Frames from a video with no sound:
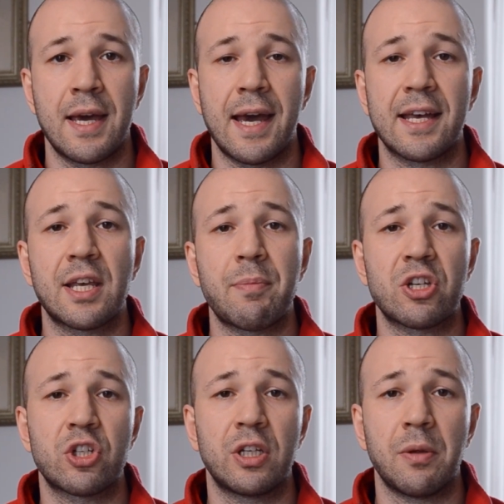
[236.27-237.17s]
As I
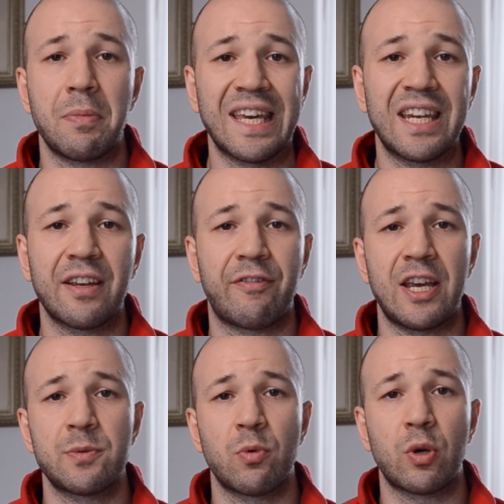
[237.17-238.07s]
mentioned in the beginning,
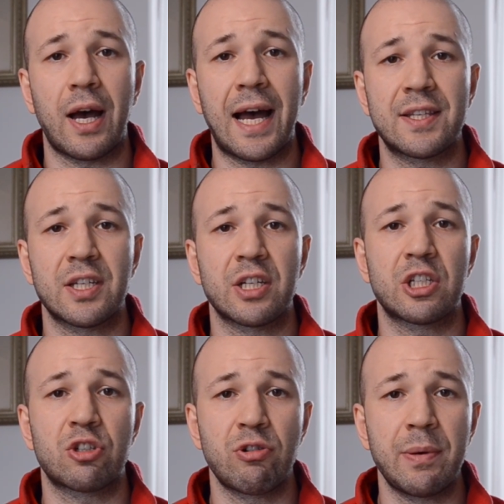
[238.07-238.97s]
Facebook ads are
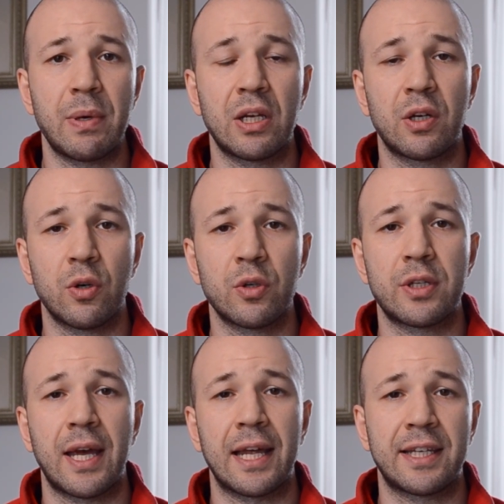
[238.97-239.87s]
extremely good at